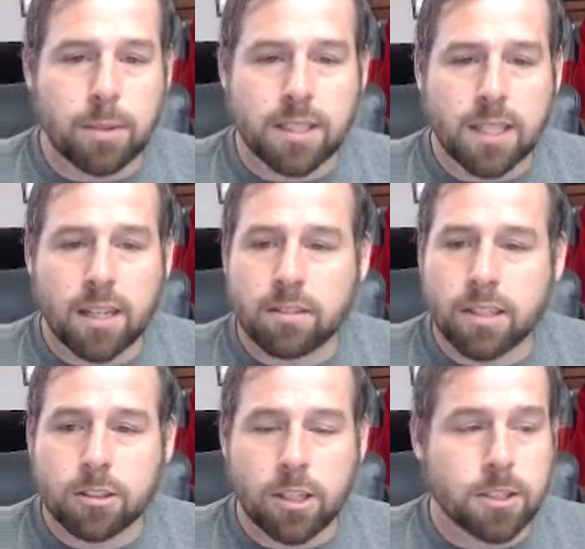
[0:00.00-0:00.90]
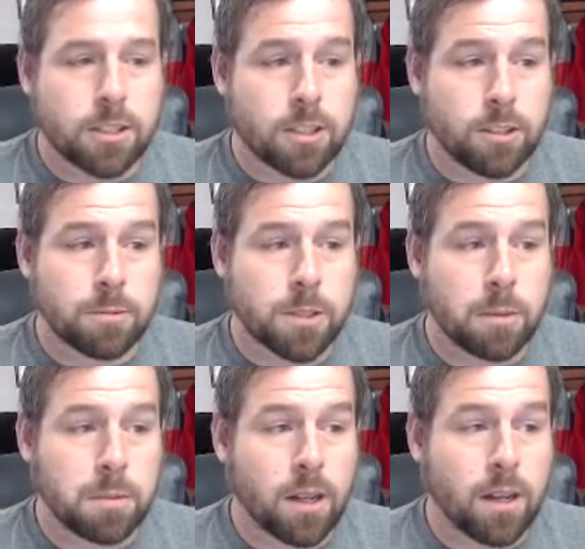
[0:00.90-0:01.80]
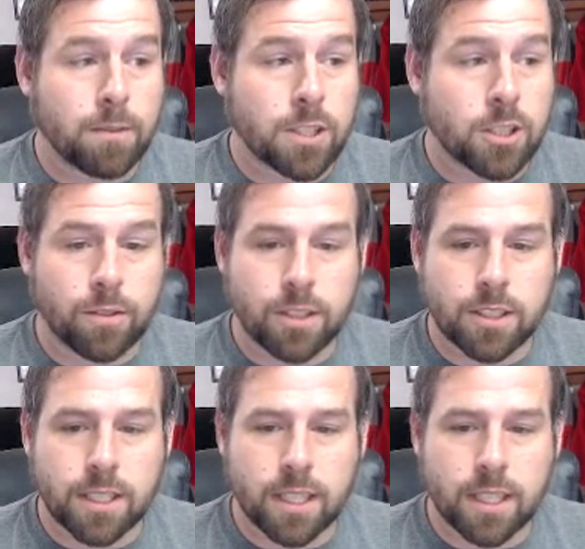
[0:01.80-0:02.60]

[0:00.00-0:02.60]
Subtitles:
Italian restaurant stirs up controversy.